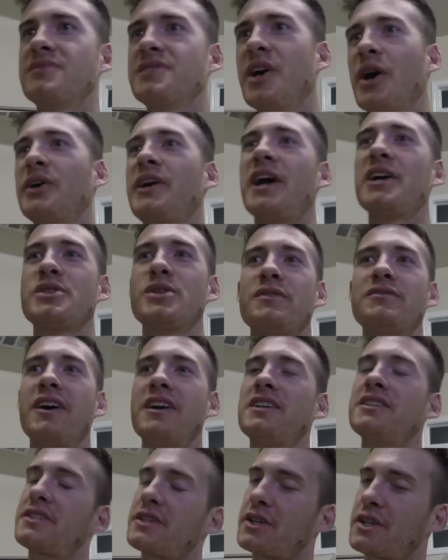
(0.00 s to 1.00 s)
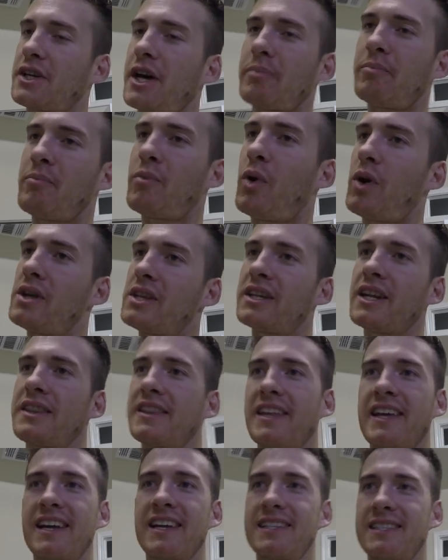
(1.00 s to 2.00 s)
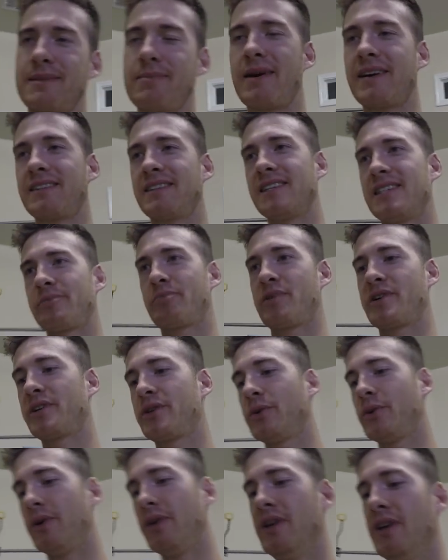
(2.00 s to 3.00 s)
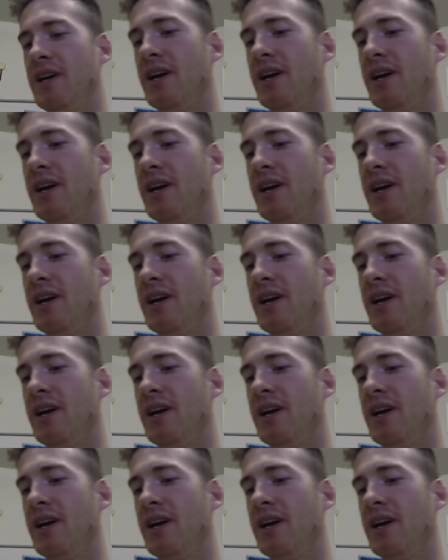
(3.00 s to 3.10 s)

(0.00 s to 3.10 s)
Okay, so I've done just a couple more little things to make this pretty cool.